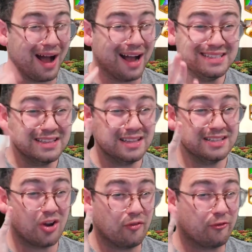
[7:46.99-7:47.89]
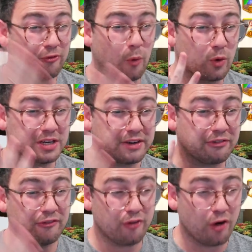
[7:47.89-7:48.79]
I did this on 4
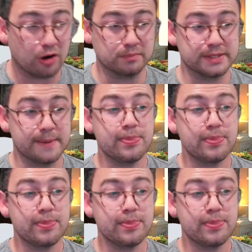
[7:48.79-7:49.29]
different farms,